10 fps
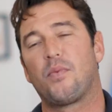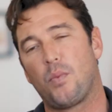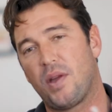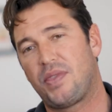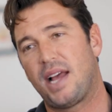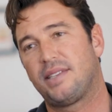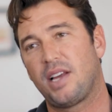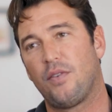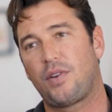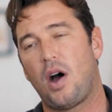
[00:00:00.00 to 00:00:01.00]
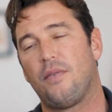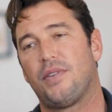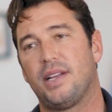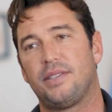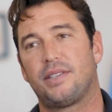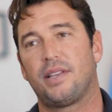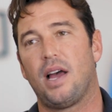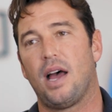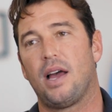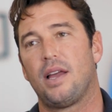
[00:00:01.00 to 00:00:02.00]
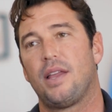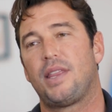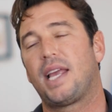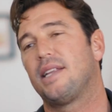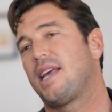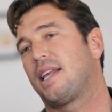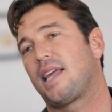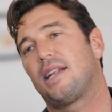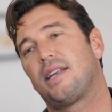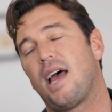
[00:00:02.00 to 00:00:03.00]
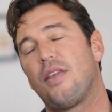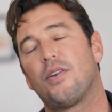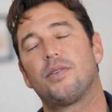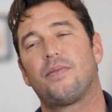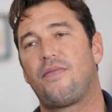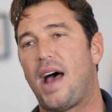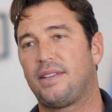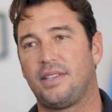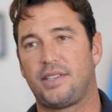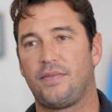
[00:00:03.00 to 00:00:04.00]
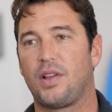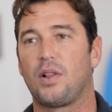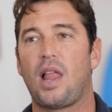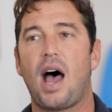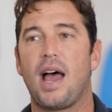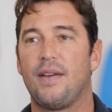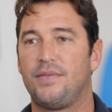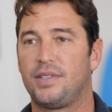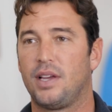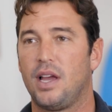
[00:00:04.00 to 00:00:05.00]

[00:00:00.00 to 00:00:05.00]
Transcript: with that self-confidence, they can take that to other facets of their lives.